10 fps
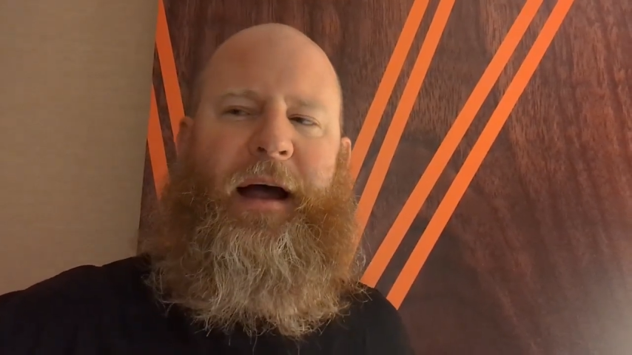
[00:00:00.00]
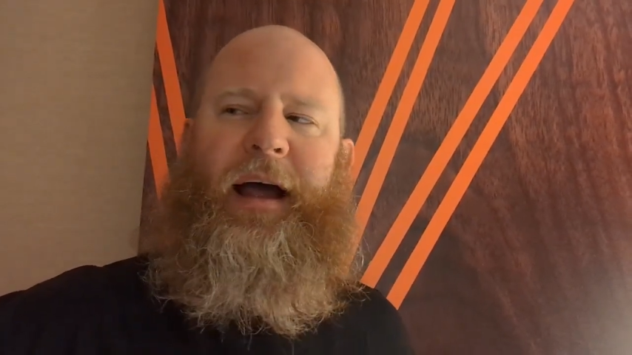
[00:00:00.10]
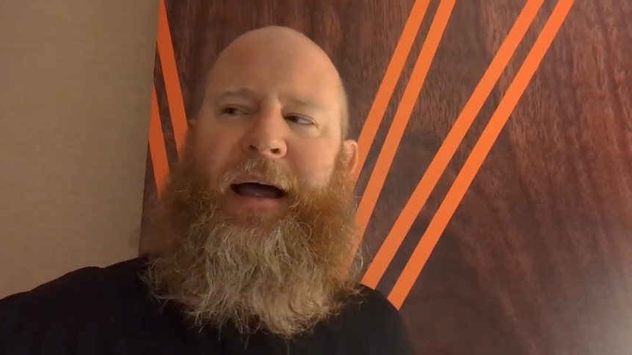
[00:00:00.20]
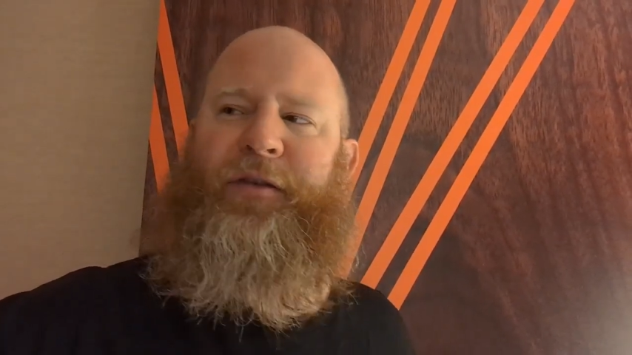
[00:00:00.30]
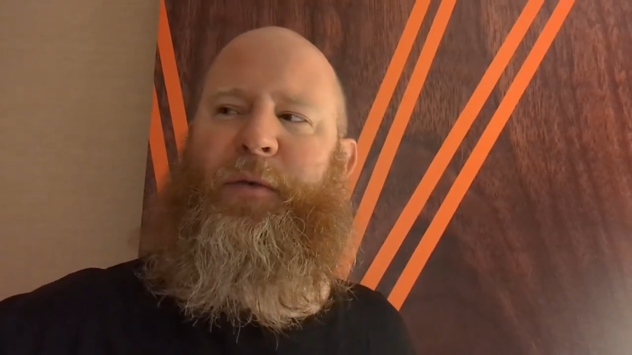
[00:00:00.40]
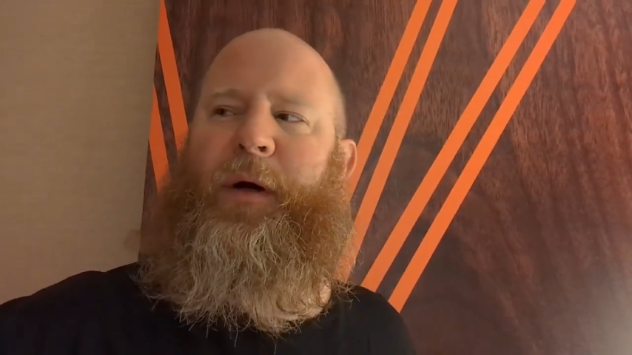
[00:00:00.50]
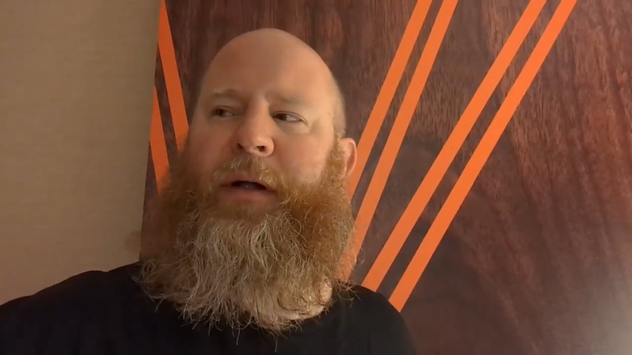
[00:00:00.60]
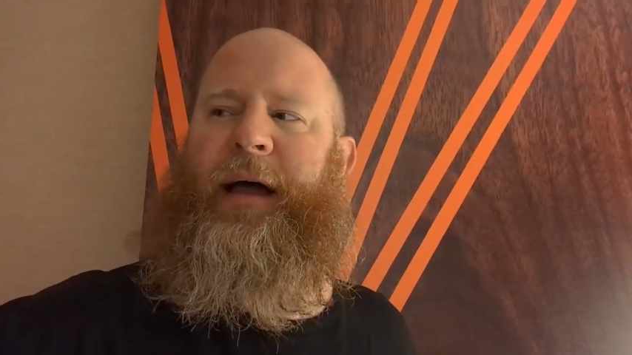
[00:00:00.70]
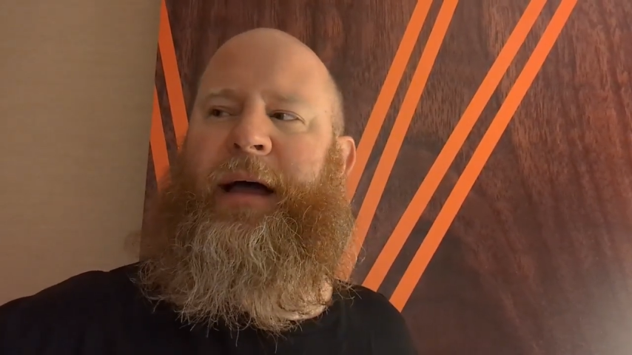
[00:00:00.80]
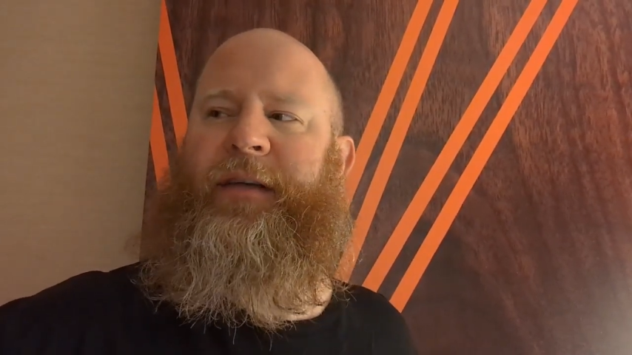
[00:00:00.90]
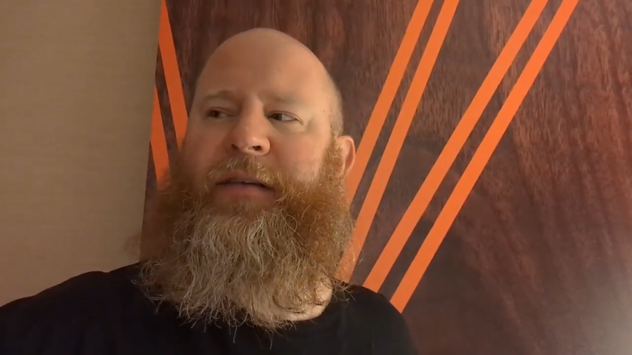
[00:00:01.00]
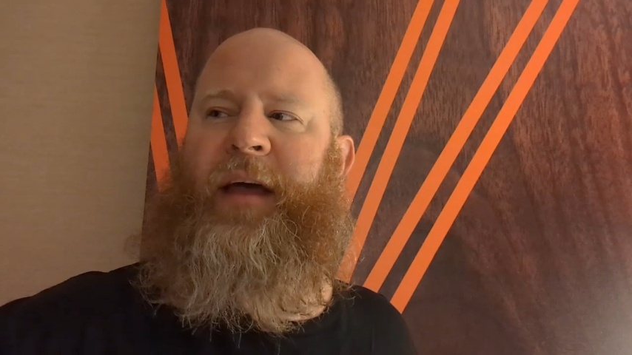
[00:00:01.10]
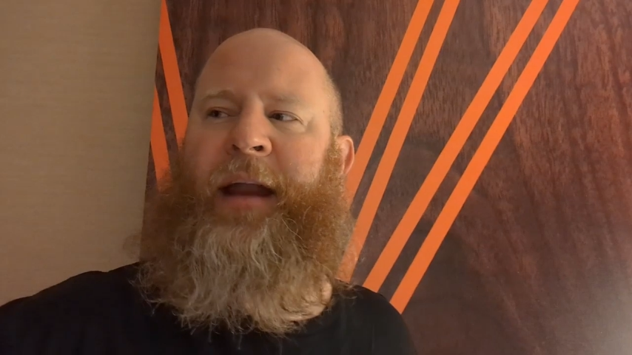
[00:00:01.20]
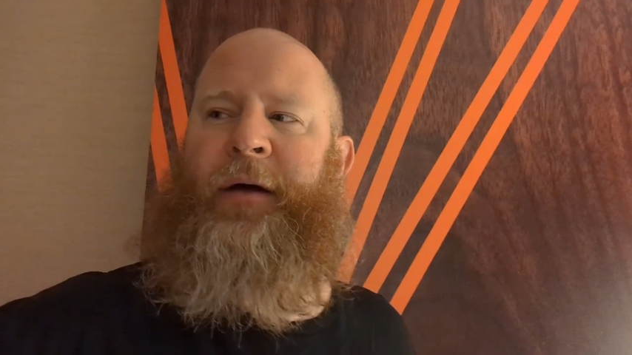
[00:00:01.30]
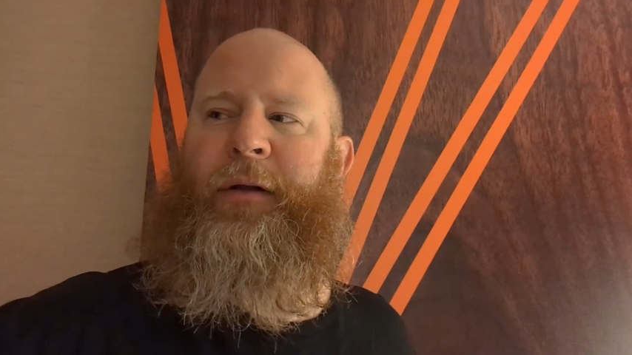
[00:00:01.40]
as well as
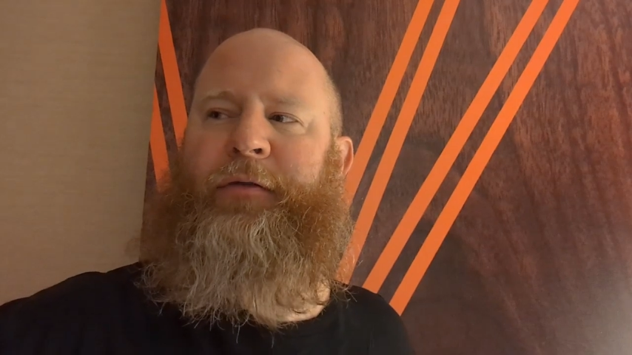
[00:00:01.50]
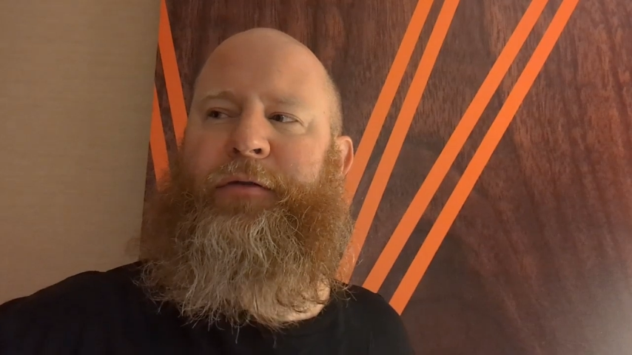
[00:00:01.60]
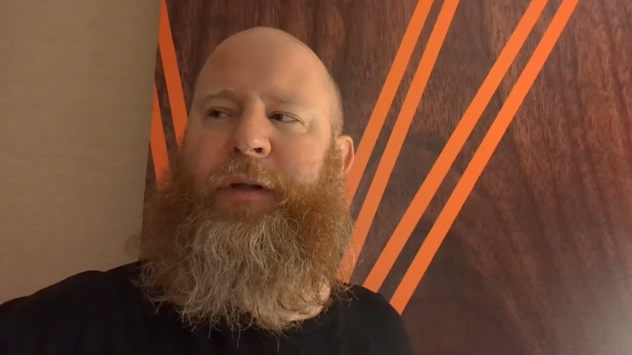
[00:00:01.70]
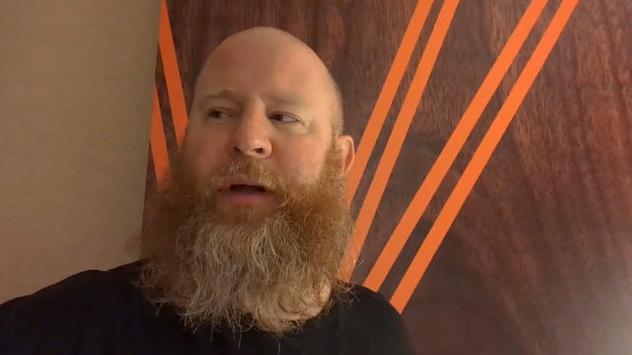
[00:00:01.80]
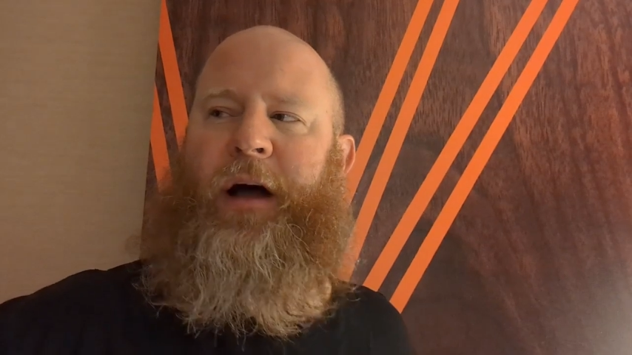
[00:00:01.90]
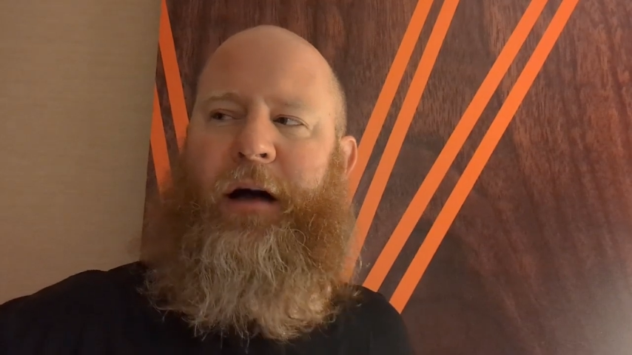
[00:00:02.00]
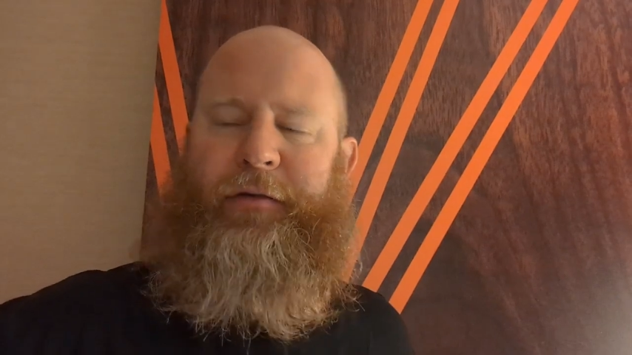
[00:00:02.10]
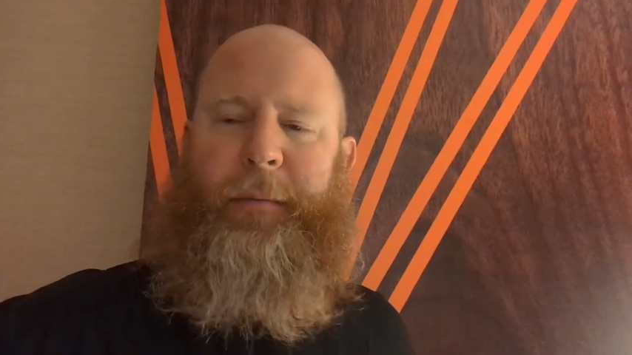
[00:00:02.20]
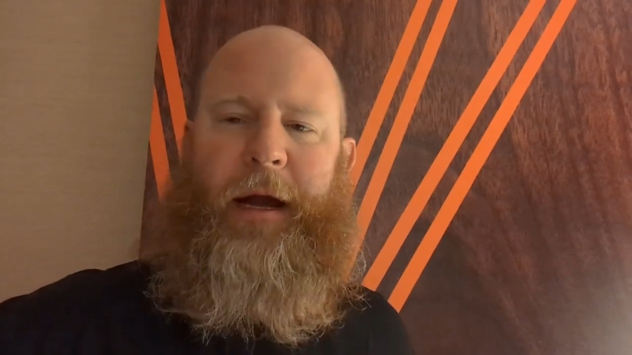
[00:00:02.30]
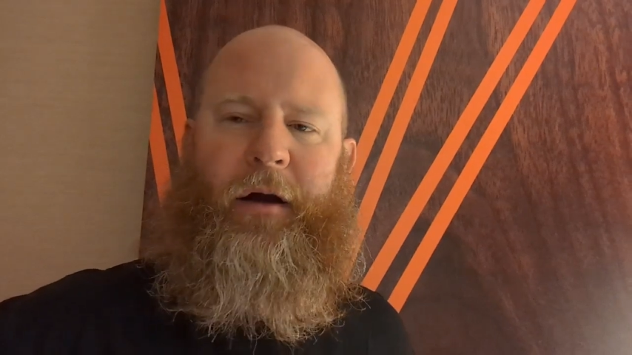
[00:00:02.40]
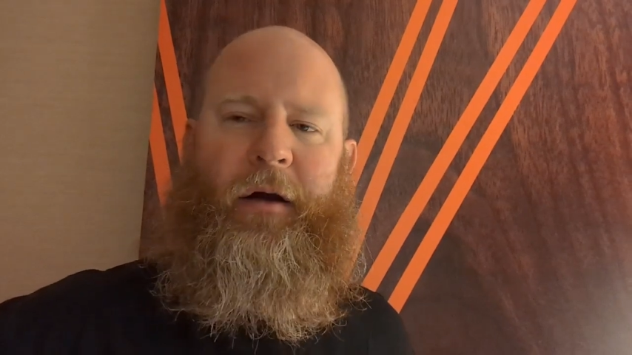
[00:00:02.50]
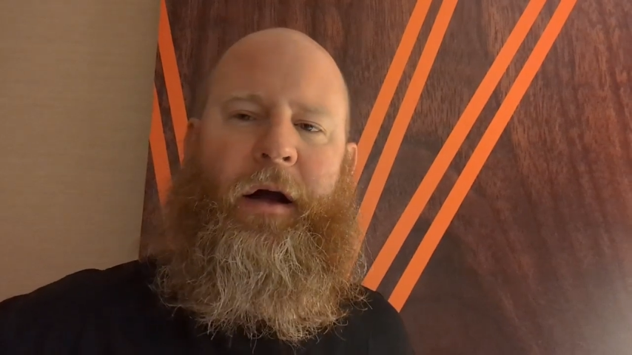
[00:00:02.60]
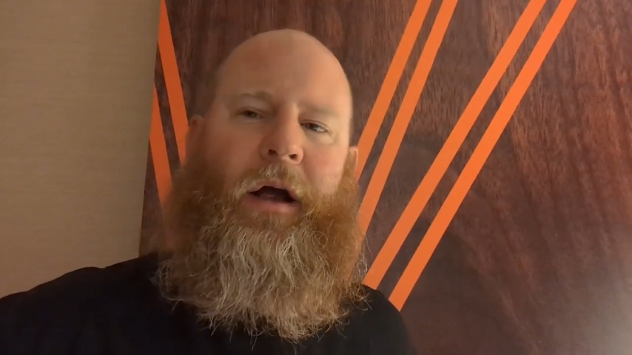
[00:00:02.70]
an outlet for the coffee maker.